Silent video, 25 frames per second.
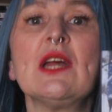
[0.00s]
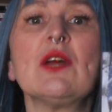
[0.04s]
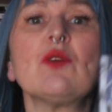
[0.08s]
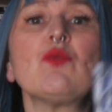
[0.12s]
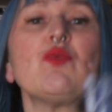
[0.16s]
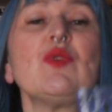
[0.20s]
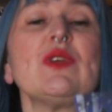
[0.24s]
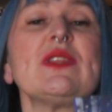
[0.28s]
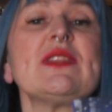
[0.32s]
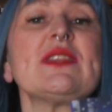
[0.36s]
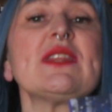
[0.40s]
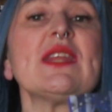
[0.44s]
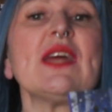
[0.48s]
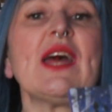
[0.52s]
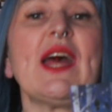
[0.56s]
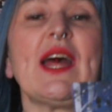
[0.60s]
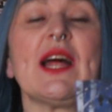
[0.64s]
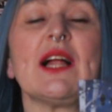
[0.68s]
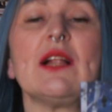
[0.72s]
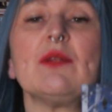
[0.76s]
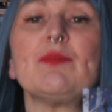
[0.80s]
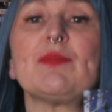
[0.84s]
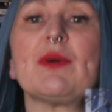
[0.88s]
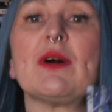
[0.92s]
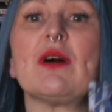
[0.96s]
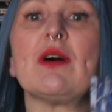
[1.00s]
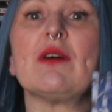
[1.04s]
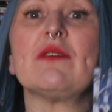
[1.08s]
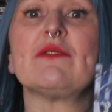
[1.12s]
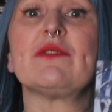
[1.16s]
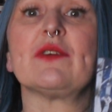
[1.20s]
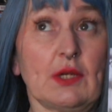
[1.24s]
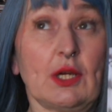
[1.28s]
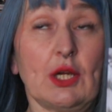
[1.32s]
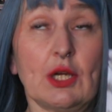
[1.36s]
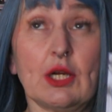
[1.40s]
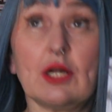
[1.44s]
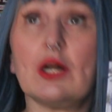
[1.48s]
With the help
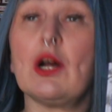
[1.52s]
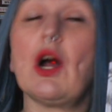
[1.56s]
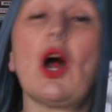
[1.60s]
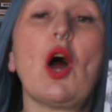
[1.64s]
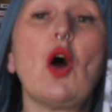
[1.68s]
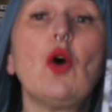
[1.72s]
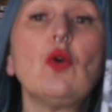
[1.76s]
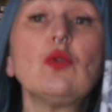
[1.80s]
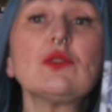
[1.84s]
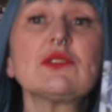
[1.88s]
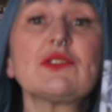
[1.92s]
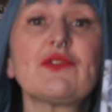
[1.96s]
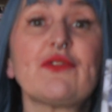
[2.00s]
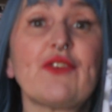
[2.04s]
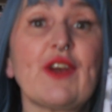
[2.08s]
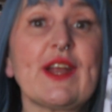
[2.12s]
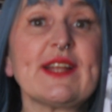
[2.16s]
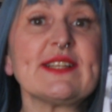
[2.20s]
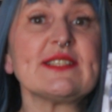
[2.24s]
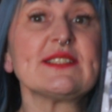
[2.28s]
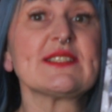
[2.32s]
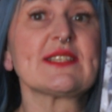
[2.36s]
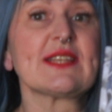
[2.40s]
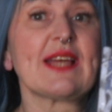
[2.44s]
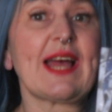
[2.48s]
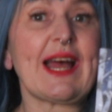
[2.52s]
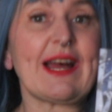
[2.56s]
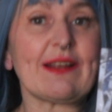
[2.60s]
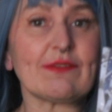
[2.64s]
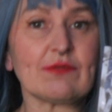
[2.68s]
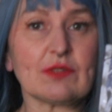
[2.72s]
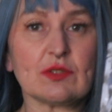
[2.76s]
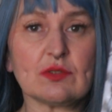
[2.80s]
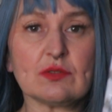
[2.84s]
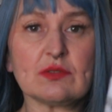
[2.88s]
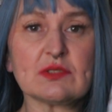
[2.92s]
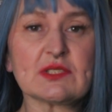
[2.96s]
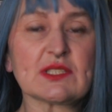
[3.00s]
of her old friend
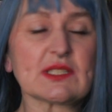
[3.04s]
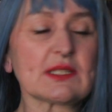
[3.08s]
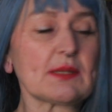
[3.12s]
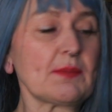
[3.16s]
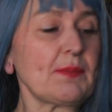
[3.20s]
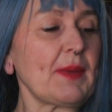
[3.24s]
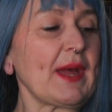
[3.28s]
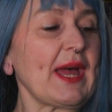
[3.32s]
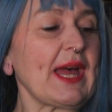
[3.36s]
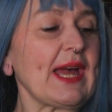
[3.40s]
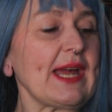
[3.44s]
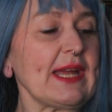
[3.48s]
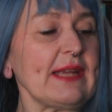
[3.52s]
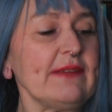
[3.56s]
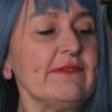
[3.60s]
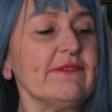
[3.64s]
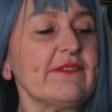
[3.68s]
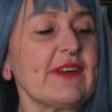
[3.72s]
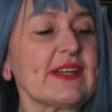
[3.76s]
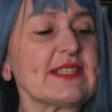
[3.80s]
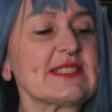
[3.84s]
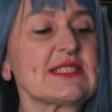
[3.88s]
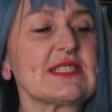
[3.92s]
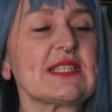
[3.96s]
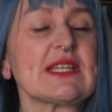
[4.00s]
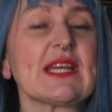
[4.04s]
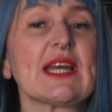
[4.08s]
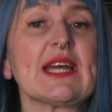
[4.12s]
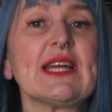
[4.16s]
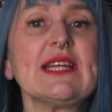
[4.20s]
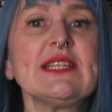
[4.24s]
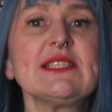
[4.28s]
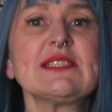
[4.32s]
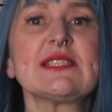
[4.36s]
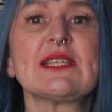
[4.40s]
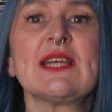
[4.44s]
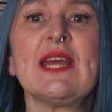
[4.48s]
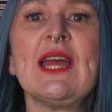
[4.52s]
Harold, the pair
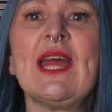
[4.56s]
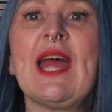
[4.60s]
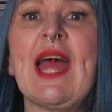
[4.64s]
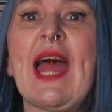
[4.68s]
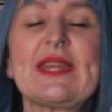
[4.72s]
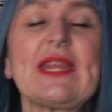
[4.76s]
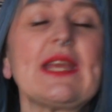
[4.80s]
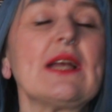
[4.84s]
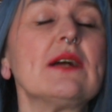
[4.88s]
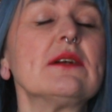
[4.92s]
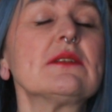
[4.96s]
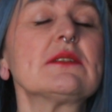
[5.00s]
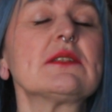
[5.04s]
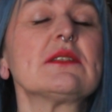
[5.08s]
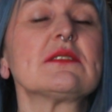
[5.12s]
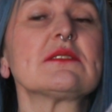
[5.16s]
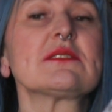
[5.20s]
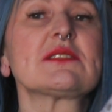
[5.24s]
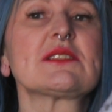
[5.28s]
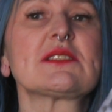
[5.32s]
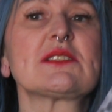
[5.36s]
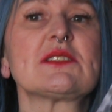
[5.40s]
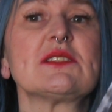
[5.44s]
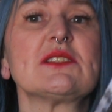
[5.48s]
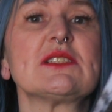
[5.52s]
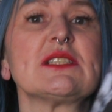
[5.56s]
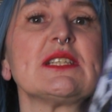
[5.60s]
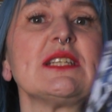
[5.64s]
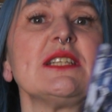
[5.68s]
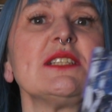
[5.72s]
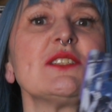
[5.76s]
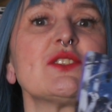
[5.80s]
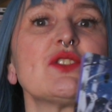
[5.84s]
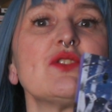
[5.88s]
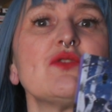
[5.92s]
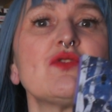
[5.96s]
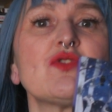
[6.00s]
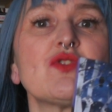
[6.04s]
investigate the uncle's study
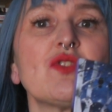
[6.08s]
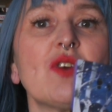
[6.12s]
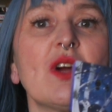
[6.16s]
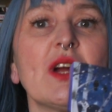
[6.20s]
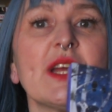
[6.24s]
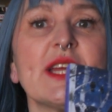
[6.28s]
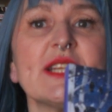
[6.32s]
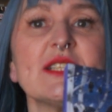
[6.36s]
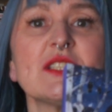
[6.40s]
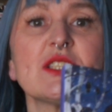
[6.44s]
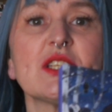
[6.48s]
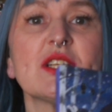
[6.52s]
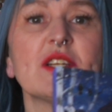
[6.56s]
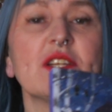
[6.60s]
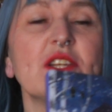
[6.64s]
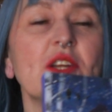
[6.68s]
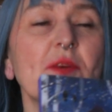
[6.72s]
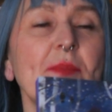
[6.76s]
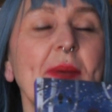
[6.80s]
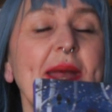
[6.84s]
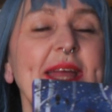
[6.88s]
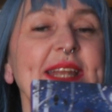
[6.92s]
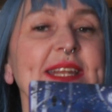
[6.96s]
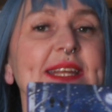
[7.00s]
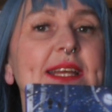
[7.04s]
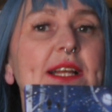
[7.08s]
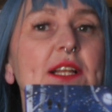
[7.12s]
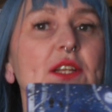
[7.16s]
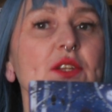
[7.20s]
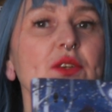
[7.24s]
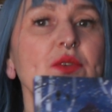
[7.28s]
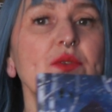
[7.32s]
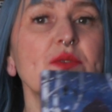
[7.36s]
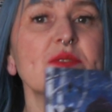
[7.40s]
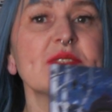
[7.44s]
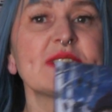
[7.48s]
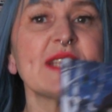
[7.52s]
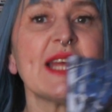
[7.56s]
to try and turn up any
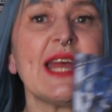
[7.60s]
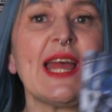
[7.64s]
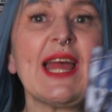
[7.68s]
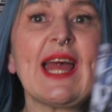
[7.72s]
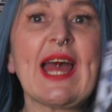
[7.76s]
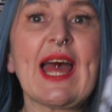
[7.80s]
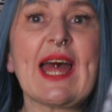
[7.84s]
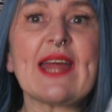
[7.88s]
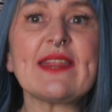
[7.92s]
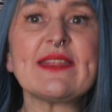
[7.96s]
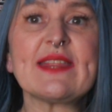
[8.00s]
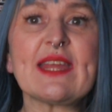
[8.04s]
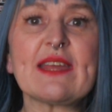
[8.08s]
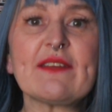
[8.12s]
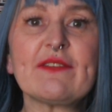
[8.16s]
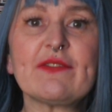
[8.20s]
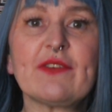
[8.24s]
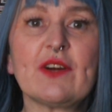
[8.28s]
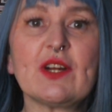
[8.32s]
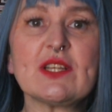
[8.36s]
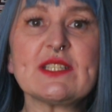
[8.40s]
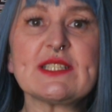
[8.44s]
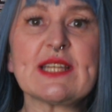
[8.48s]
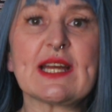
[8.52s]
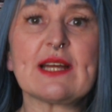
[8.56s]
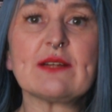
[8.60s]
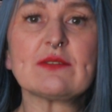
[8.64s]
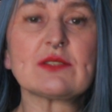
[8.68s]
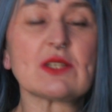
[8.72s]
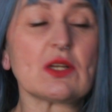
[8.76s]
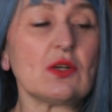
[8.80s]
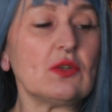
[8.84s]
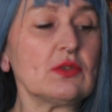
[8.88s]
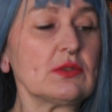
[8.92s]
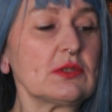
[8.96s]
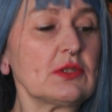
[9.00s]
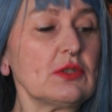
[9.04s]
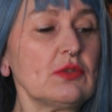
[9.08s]
clues, and they find out
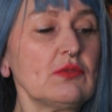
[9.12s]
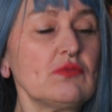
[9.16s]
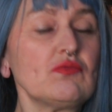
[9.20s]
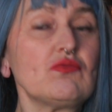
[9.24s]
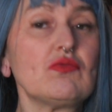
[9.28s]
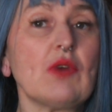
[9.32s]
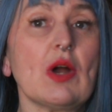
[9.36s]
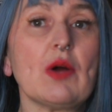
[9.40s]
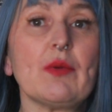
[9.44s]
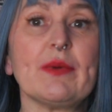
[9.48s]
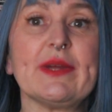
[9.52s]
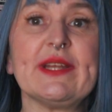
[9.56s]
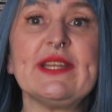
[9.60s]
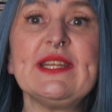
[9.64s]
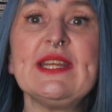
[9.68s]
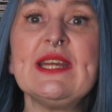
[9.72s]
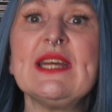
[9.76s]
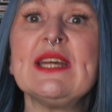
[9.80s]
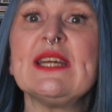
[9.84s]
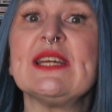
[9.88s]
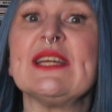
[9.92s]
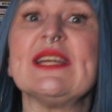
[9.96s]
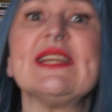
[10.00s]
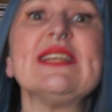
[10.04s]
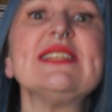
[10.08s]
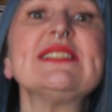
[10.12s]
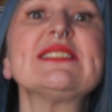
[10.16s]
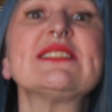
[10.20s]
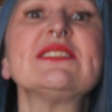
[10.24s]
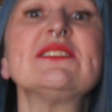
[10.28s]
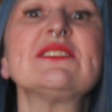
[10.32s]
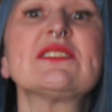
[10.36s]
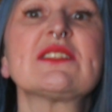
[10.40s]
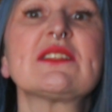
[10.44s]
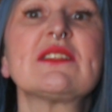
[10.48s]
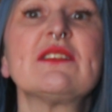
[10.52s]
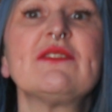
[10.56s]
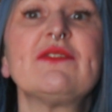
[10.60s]
Uncle Rowan
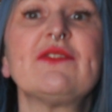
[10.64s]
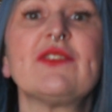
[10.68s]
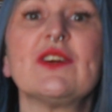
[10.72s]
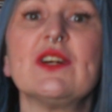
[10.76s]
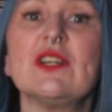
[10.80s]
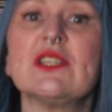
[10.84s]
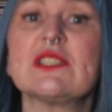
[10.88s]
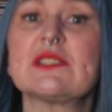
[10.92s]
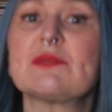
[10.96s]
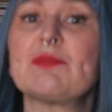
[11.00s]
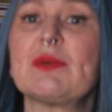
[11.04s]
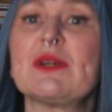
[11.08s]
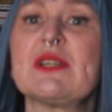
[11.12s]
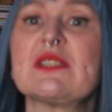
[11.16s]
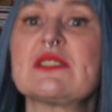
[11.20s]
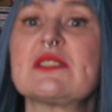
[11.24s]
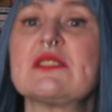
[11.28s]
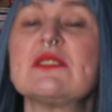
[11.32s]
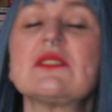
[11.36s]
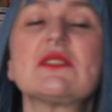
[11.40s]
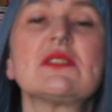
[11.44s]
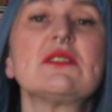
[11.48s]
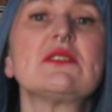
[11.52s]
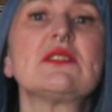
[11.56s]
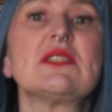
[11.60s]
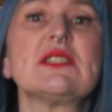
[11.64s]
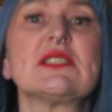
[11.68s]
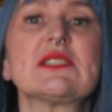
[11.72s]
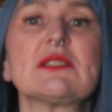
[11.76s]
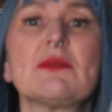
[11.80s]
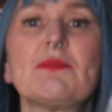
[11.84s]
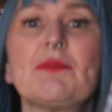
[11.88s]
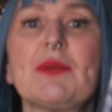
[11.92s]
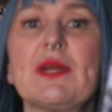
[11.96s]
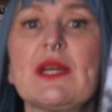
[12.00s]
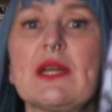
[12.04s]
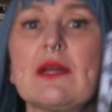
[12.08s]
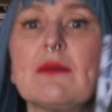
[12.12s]
isn't the first person to
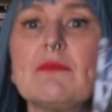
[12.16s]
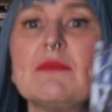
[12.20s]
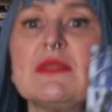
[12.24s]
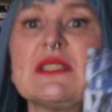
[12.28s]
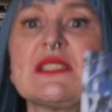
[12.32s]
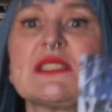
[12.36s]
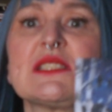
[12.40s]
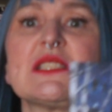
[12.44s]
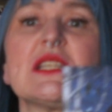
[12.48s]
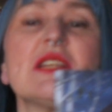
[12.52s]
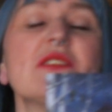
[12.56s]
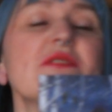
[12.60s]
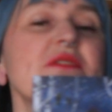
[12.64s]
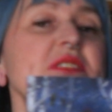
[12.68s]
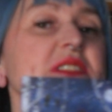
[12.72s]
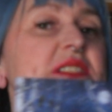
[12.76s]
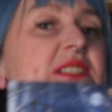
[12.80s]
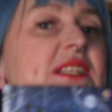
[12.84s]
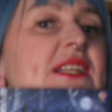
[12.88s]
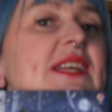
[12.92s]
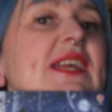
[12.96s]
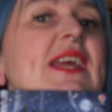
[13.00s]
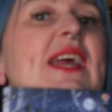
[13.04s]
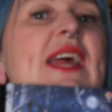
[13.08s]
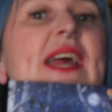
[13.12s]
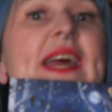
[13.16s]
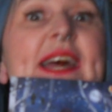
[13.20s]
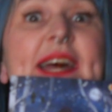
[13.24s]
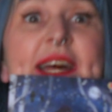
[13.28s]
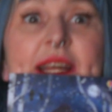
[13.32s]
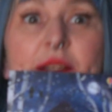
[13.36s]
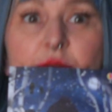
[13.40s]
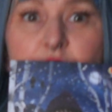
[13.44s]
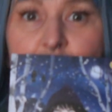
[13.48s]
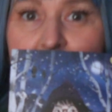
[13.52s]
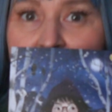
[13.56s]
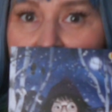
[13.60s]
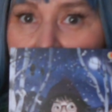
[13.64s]
disappear mysteriously,
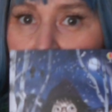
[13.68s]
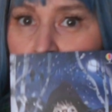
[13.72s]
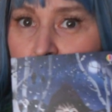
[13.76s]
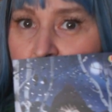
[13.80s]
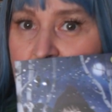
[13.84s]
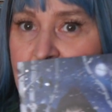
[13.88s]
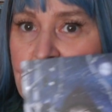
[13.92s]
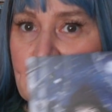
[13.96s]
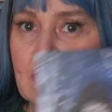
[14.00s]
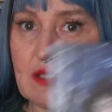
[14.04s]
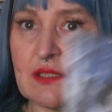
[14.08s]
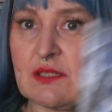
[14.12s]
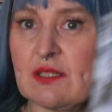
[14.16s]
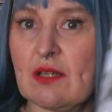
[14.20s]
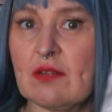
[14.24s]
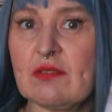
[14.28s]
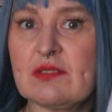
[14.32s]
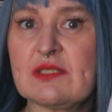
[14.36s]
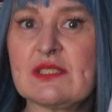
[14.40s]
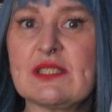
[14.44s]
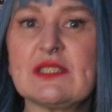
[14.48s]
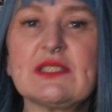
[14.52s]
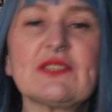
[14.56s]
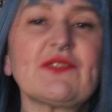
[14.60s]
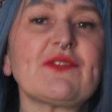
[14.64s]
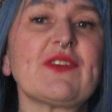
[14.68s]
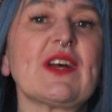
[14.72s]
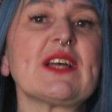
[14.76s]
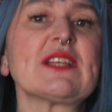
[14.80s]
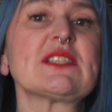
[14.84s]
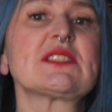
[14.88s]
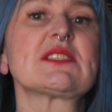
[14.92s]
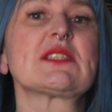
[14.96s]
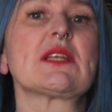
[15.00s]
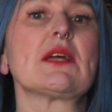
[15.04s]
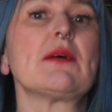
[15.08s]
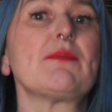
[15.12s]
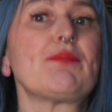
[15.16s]
and with the winter solstice
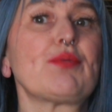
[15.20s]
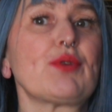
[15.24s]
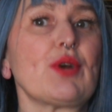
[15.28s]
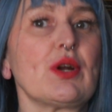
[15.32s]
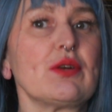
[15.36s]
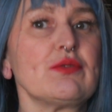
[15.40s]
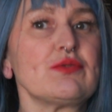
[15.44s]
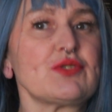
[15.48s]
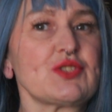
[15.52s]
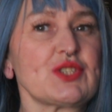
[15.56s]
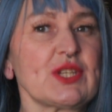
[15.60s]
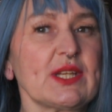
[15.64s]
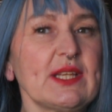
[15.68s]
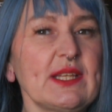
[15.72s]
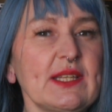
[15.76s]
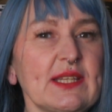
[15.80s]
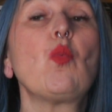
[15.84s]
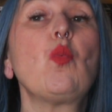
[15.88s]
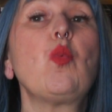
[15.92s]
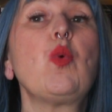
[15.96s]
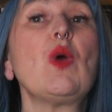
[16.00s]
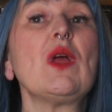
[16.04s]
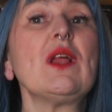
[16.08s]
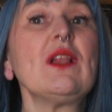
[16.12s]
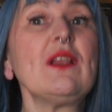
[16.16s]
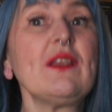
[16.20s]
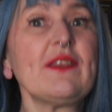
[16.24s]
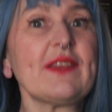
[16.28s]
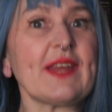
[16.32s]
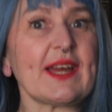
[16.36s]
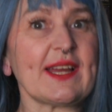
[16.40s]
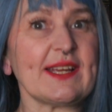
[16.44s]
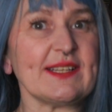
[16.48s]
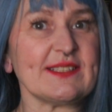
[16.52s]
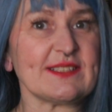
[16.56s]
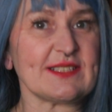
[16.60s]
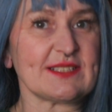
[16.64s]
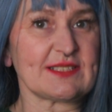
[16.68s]
fast approaching, will
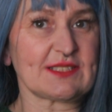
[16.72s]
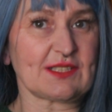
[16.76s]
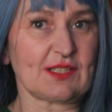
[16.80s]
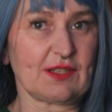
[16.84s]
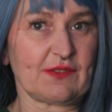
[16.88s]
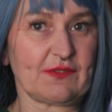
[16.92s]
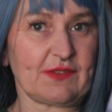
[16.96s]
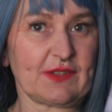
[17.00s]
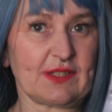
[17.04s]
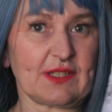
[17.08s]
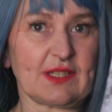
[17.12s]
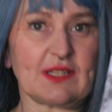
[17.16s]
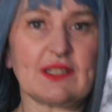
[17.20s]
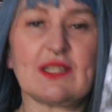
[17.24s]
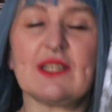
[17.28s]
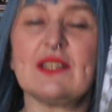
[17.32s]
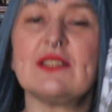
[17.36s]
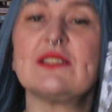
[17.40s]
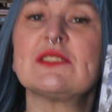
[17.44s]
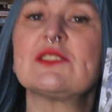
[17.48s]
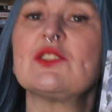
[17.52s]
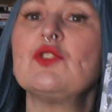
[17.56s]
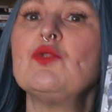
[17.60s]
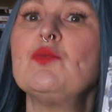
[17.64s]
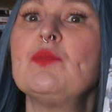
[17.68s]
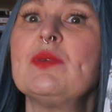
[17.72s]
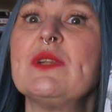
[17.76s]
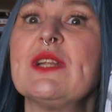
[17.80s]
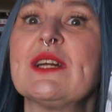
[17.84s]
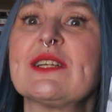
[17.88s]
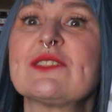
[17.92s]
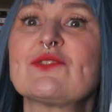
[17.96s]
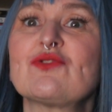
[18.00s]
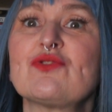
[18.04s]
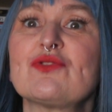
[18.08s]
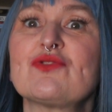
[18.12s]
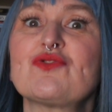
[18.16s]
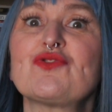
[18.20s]
they discover the
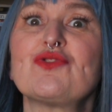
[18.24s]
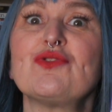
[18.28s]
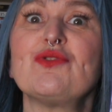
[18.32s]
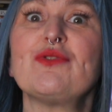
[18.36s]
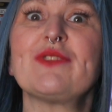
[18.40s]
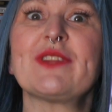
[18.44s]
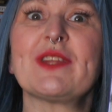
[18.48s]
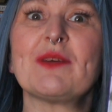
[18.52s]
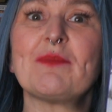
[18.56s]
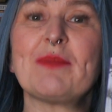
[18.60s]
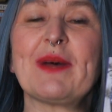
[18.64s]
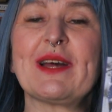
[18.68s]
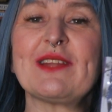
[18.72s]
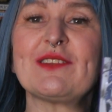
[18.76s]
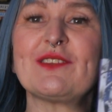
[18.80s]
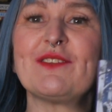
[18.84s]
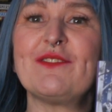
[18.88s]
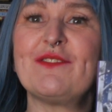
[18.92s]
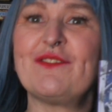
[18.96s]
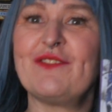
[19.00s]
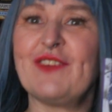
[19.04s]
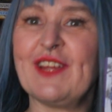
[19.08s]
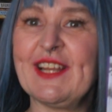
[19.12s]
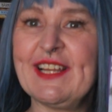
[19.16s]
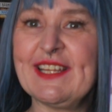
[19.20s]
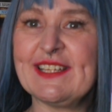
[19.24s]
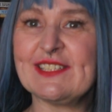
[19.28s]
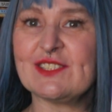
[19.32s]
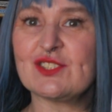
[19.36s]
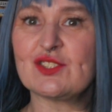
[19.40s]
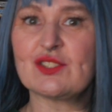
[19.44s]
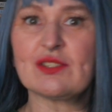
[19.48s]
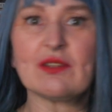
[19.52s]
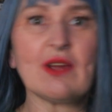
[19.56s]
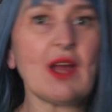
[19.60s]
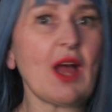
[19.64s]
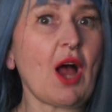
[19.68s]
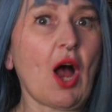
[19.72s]
supernatural truth about the
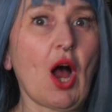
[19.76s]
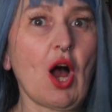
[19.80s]
village?